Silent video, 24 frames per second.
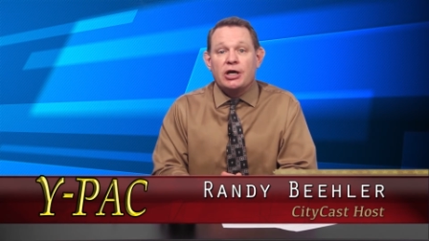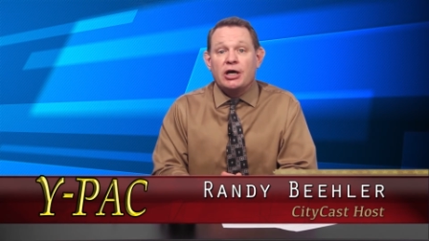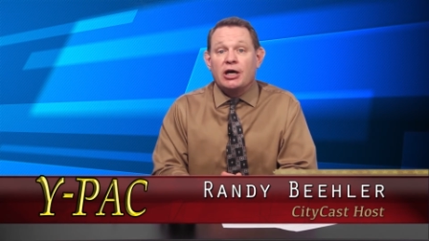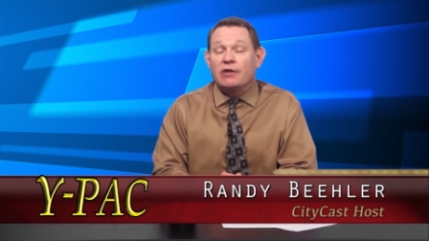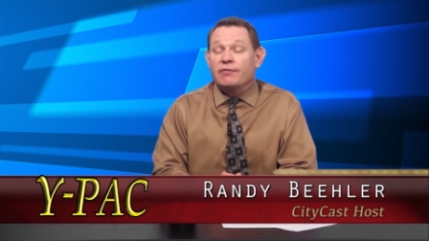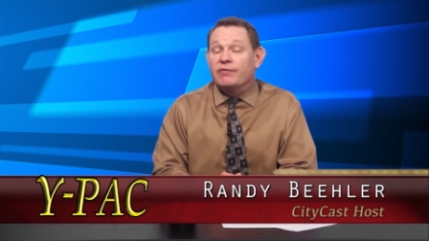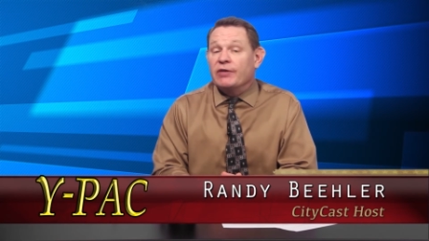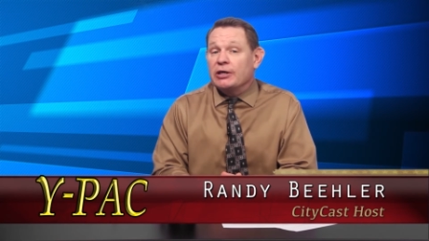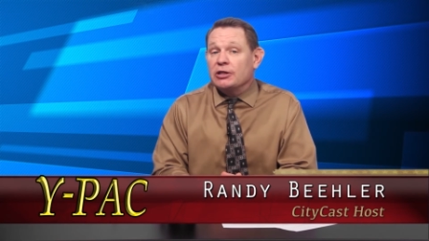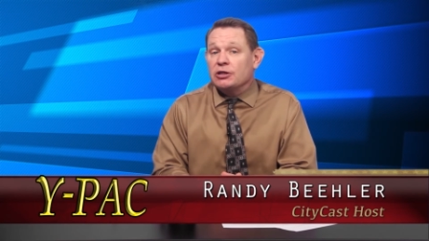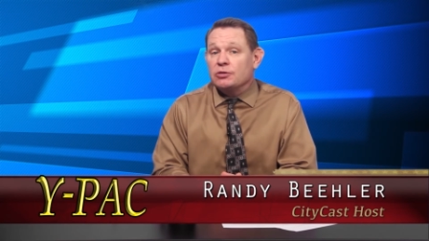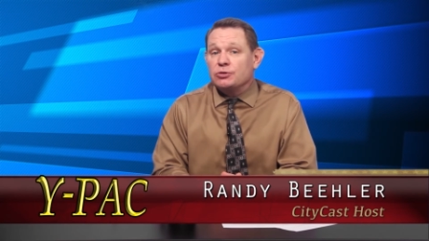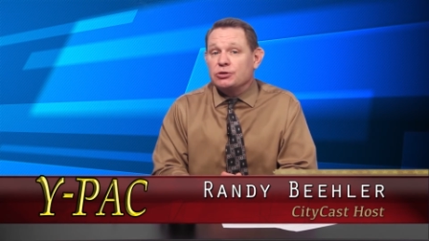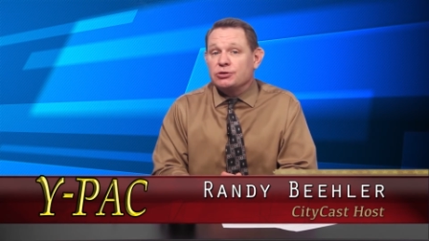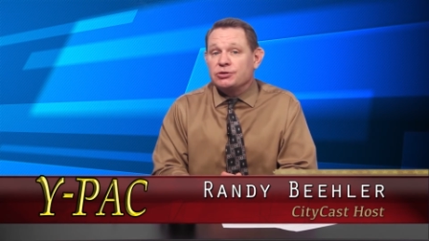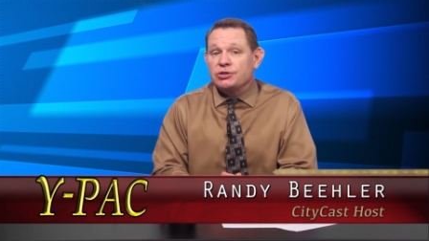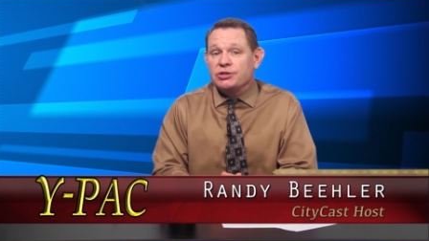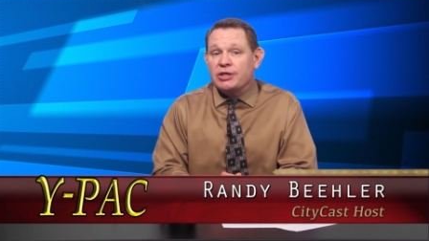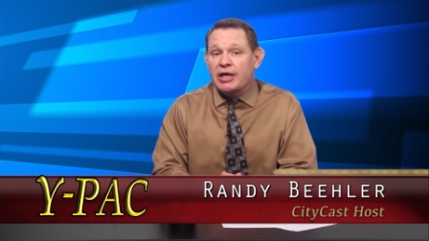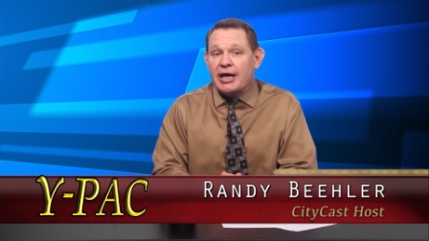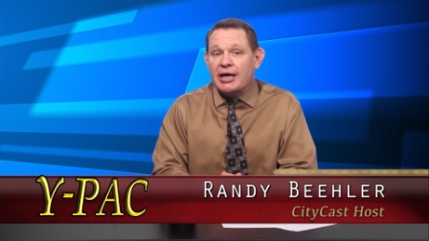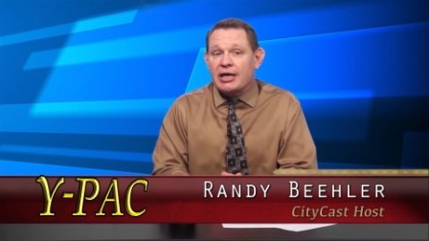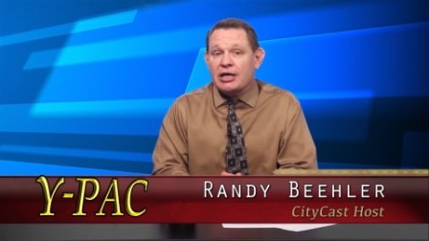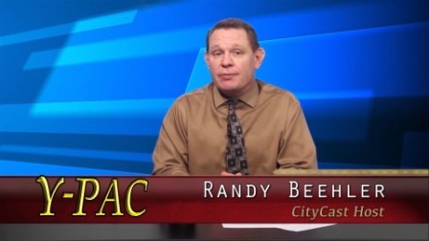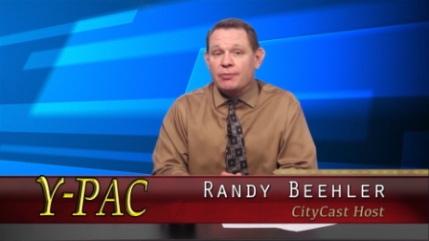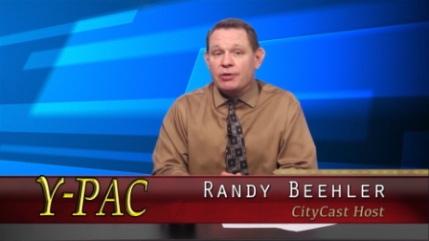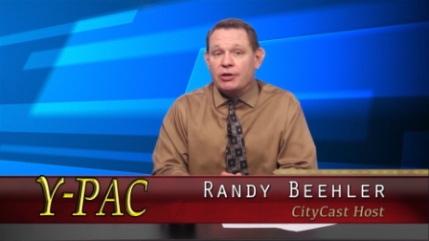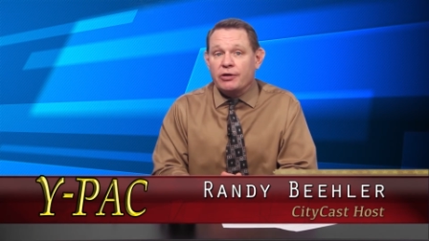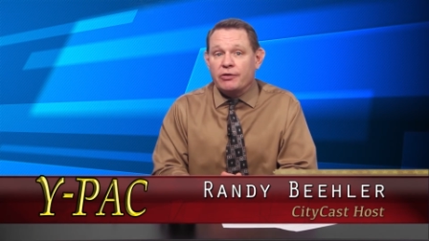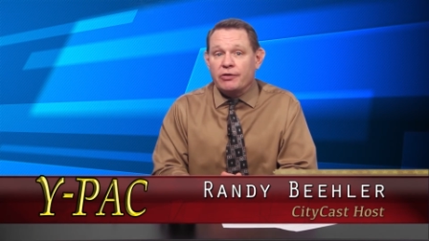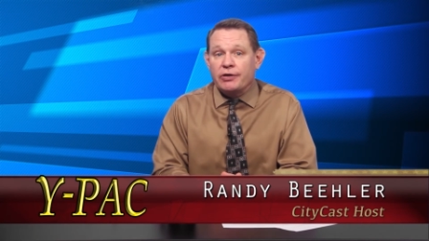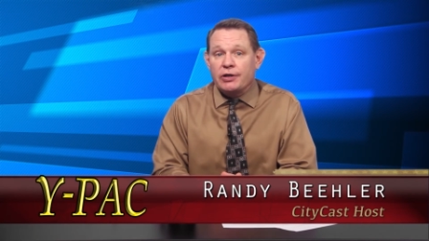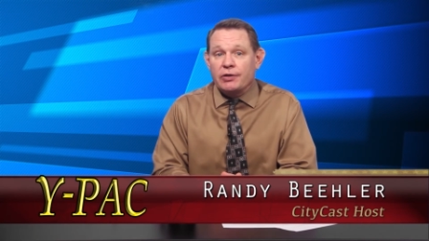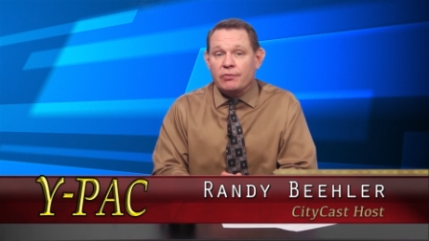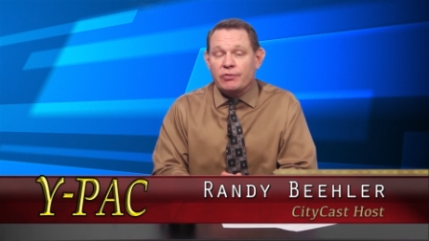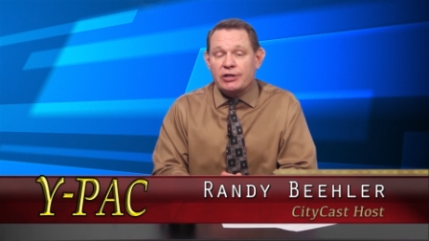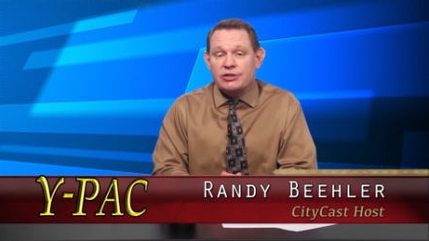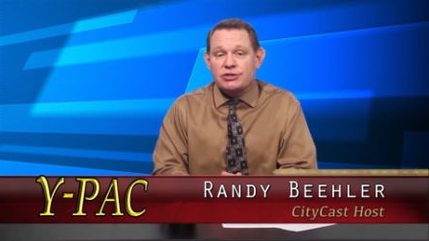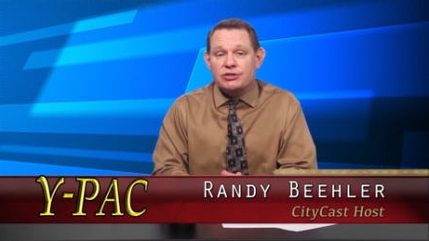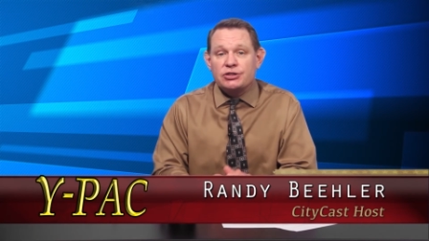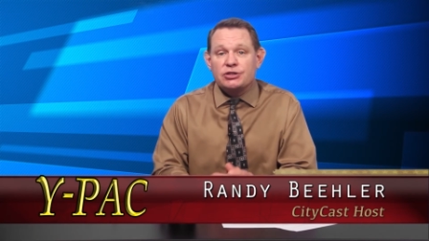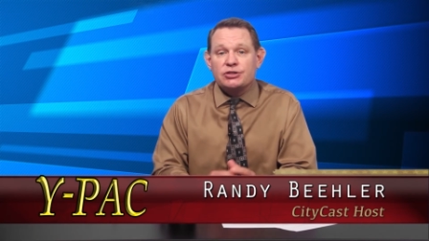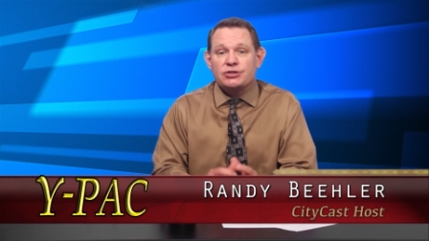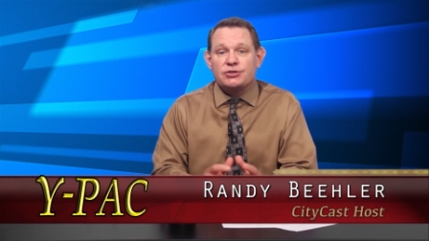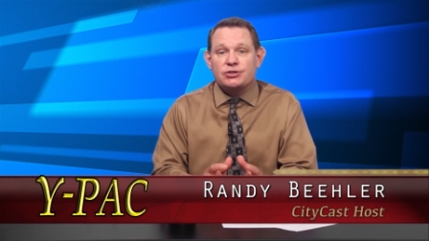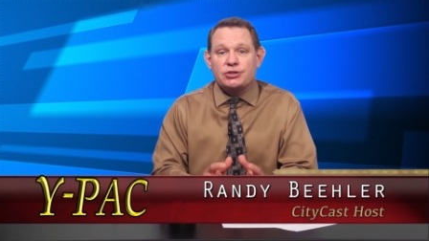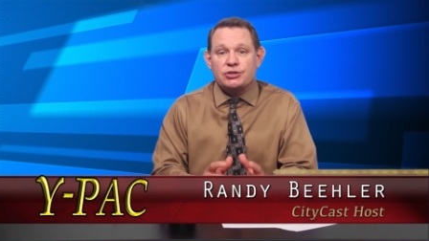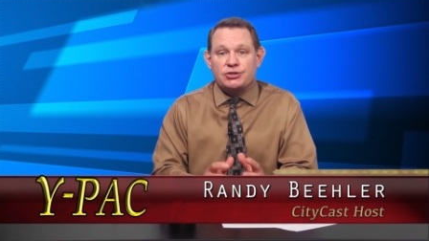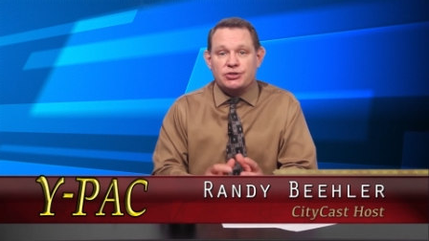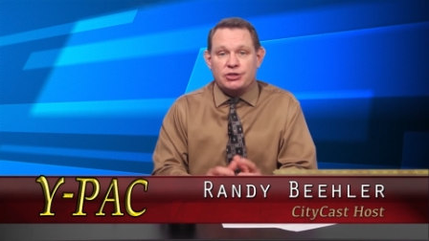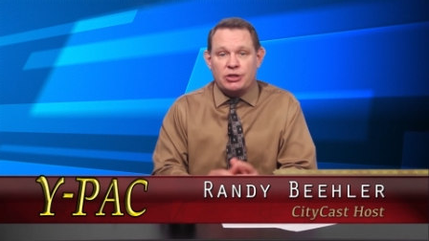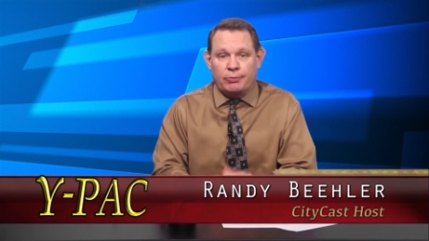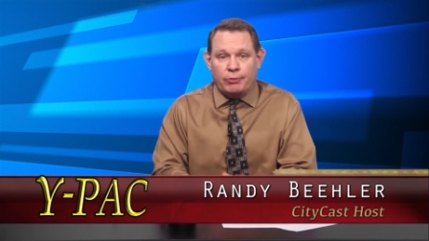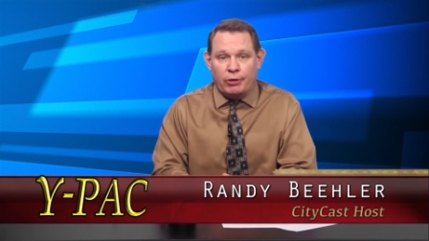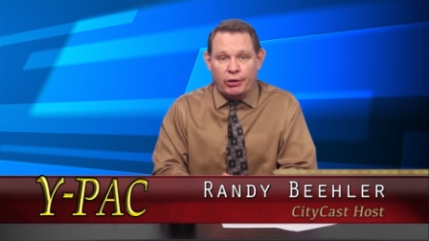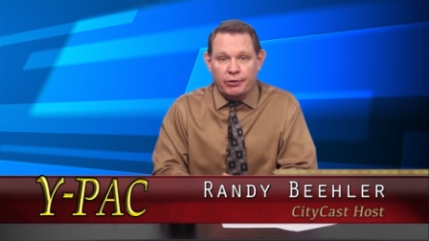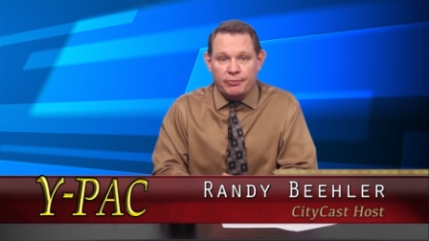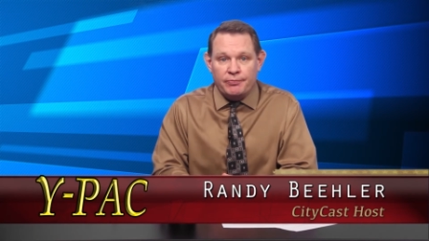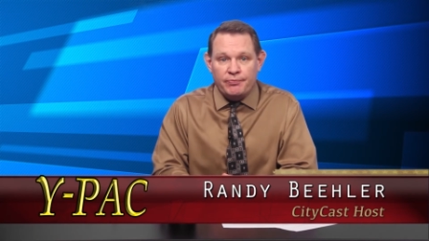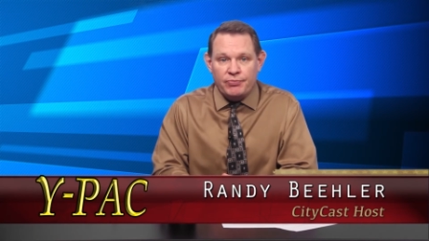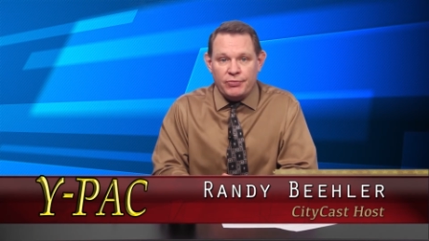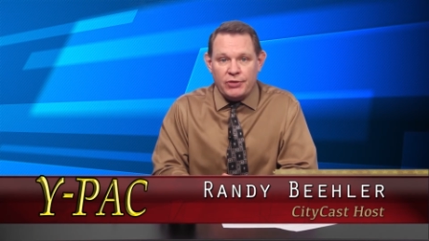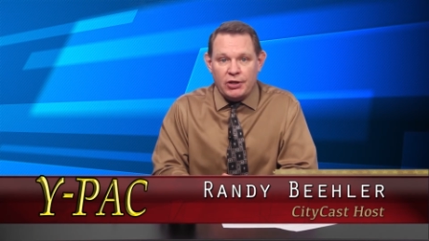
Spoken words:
available to Yakima area residents this summer.